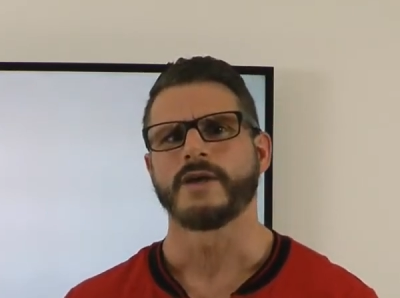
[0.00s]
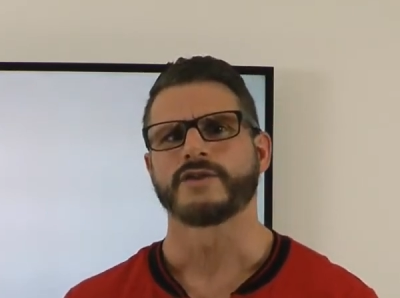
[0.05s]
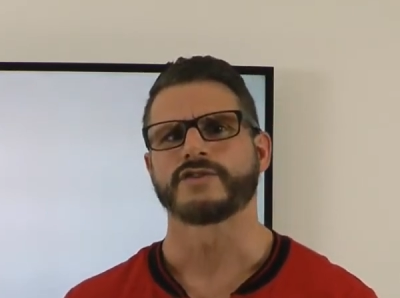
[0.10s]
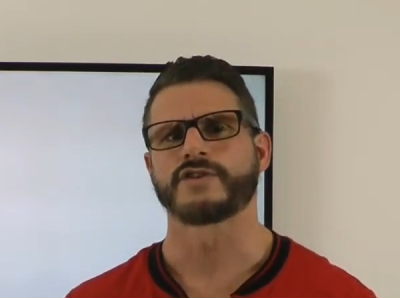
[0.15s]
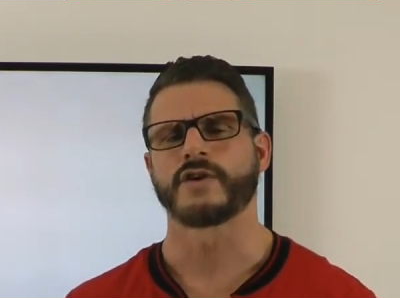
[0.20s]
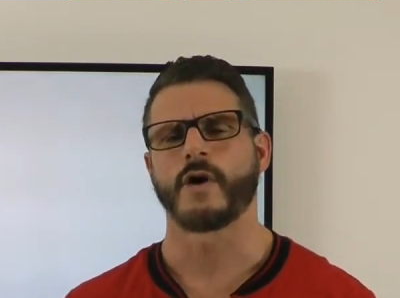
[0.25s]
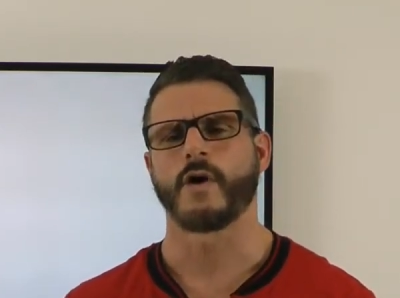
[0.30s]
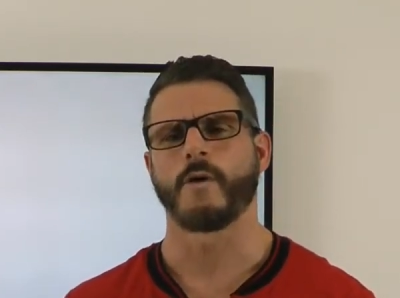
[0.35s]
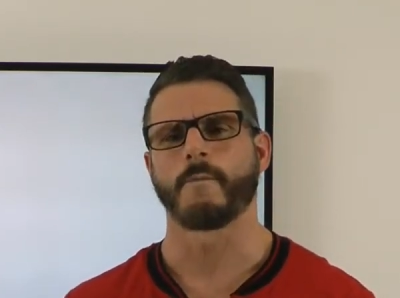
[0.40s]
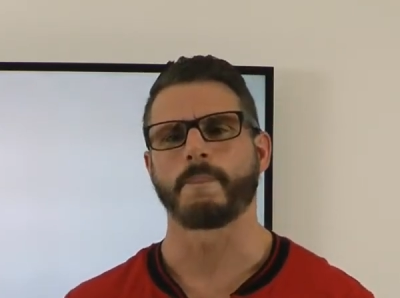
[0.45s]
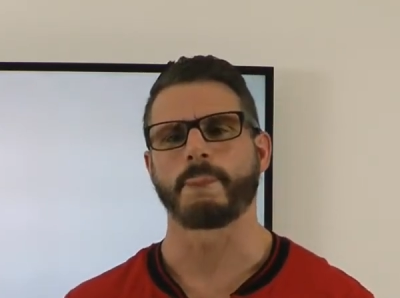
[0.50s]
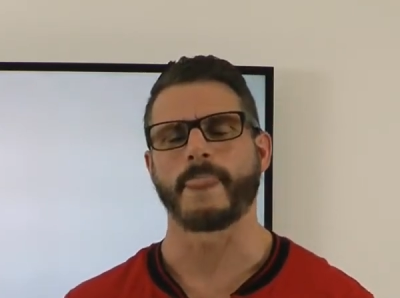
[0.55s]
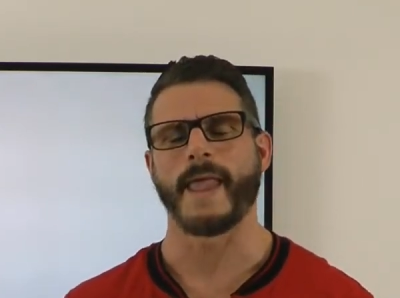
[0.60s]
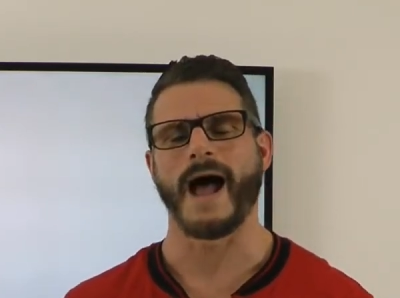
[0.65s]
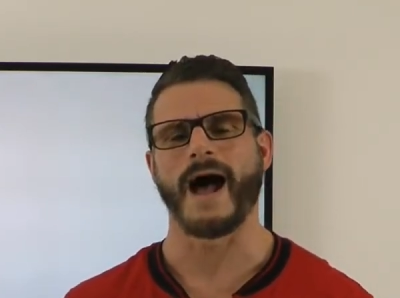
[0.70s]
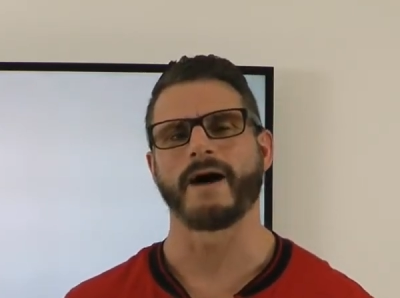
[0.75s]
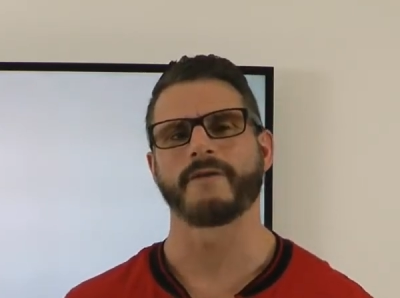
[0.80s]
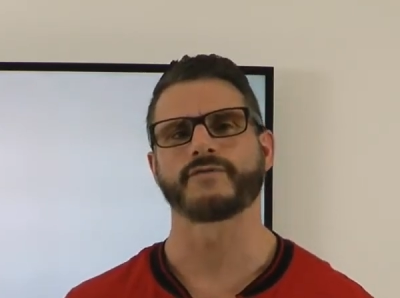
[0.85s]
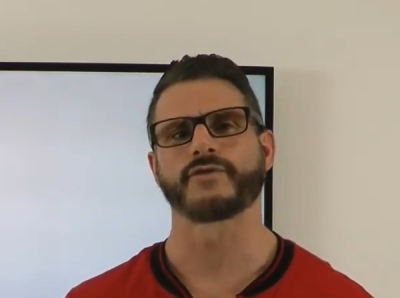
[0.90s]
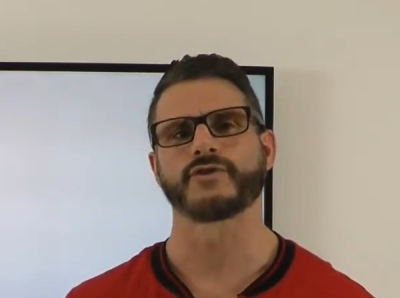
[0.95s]
So
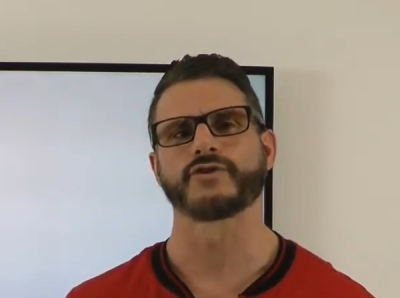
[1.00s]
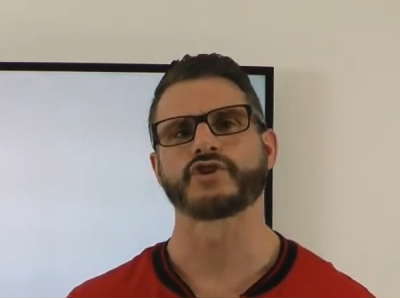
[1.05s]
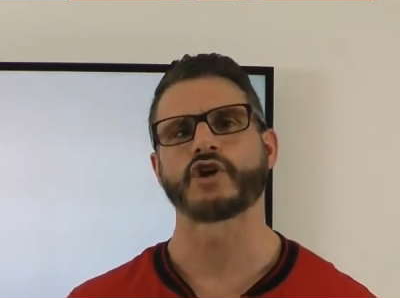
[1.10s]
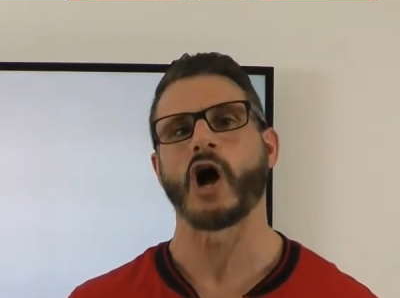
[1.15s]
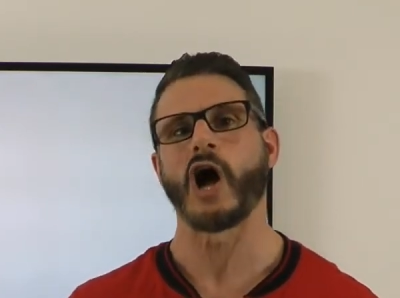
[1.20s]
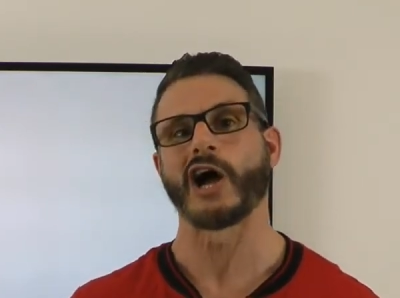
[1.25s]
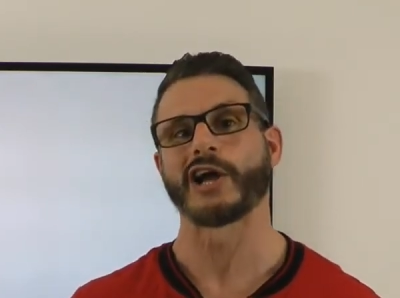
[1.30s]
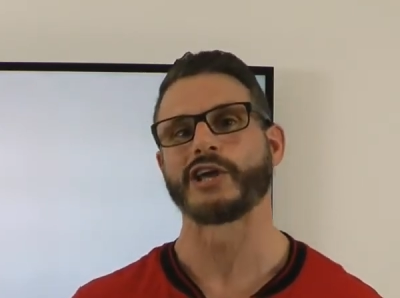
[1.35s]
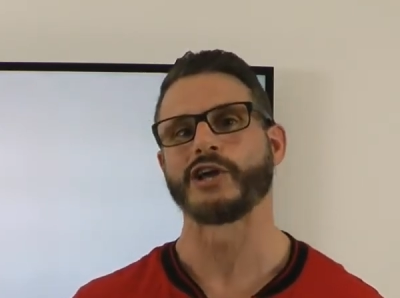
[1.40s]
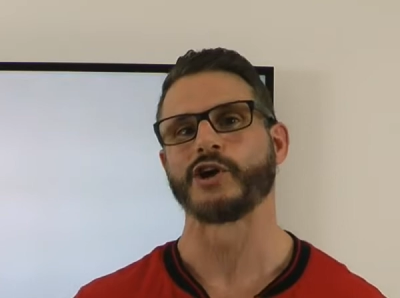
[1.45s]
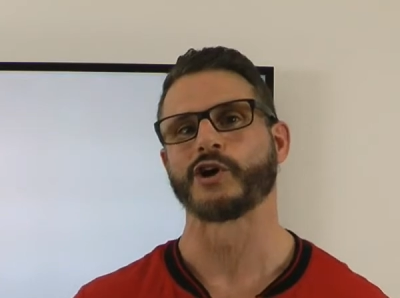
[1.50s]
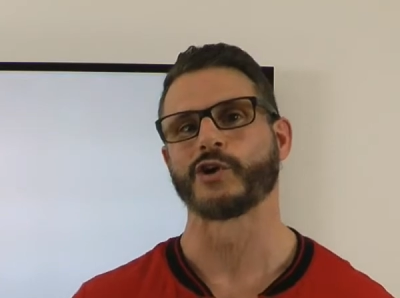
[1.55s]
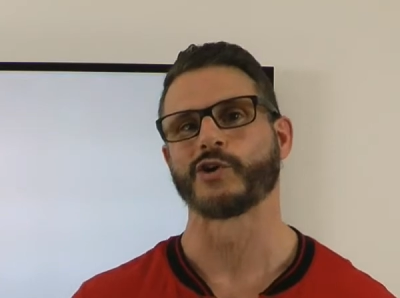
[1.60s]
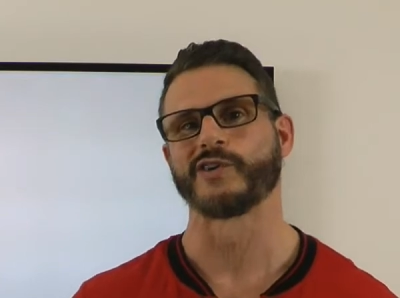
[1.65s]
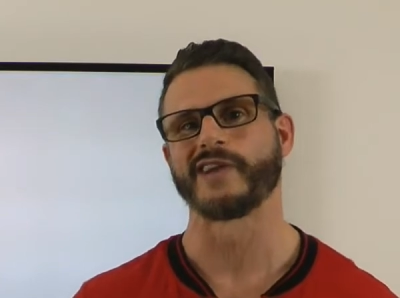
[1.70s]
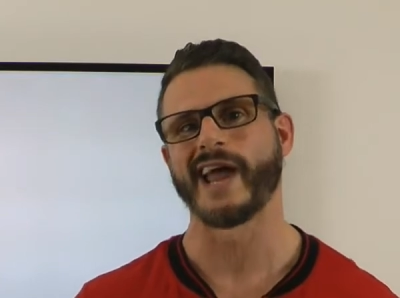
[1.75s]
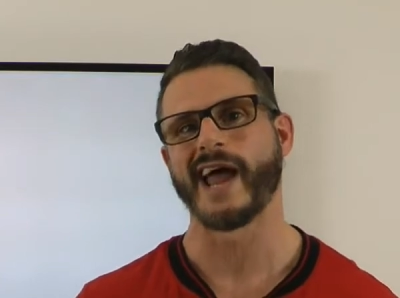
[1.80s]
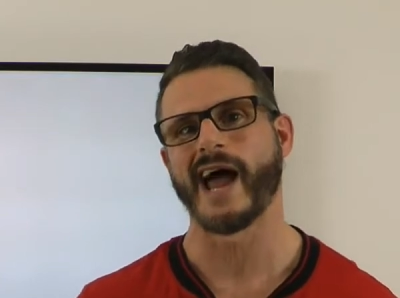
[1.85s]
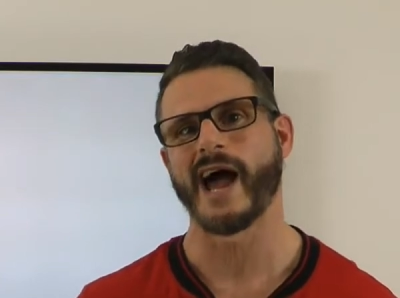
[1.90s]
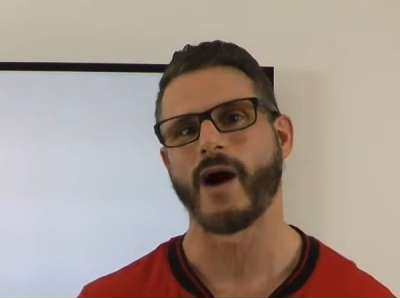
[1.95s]
after talking her
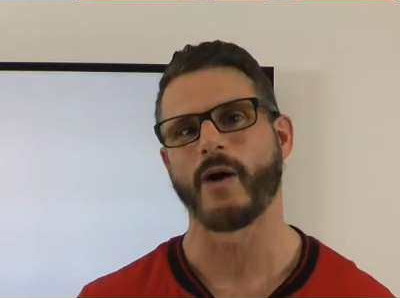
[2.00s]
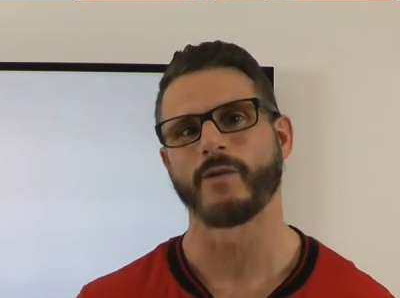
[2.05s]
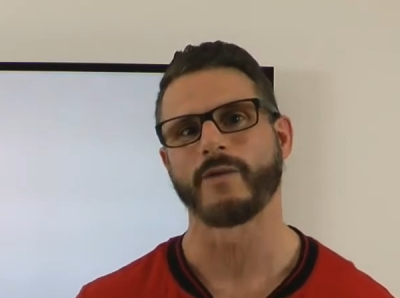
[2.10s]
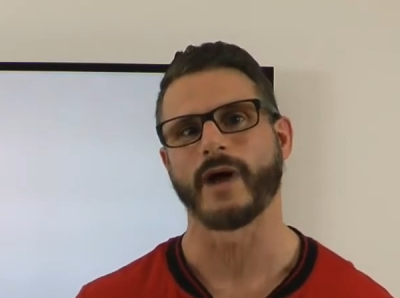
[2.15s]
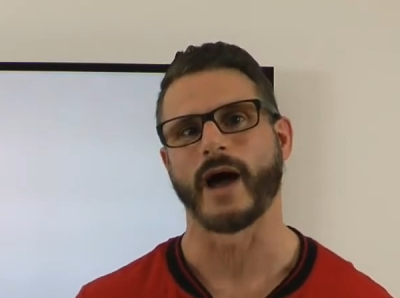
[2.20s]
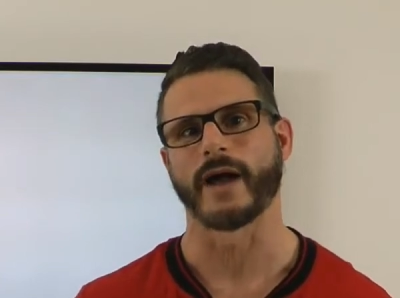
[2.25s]
down,